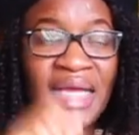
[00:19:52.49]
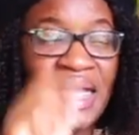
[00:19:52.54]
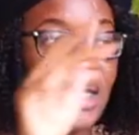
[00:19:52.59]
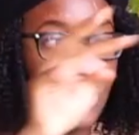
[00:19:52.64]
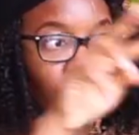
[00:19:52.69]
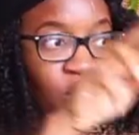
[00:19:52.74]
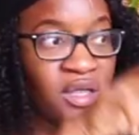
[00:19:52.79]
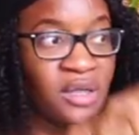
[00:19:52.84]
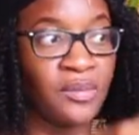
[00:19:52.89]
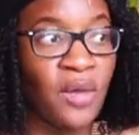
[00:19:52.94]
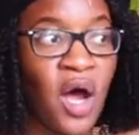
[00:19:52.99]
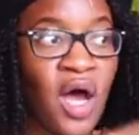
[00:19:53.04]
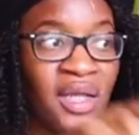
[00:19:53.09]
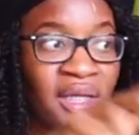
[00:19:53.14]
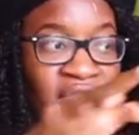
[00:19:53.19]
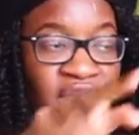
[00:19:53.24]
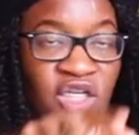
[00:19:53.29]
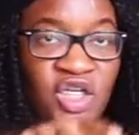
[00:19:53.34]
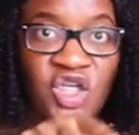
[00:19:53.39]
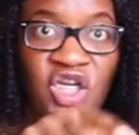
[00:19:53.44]
And it was
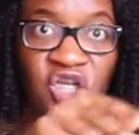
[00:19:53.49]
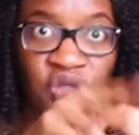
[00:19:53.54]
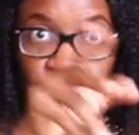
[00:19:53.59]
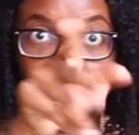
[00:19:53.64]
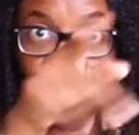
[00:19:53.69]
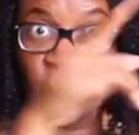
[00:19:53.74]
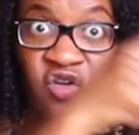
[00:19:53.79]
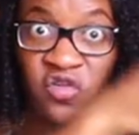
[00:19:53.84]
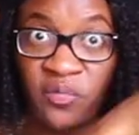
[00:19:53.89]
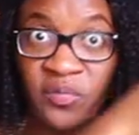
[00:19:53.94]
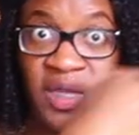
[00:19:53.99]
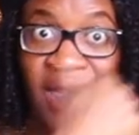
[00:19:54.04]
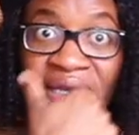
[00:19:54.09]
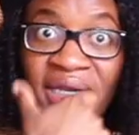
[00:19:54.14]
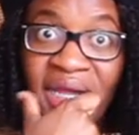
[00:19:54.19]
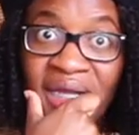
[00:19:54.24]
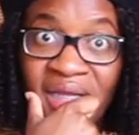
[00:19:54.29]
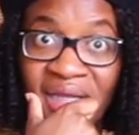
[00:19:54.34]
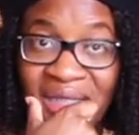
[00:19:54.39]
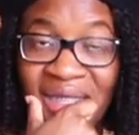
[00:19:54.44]
Molly and Jess. Would you have
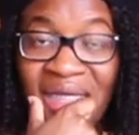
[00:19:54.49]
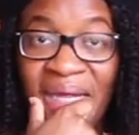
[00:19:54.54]
done that, the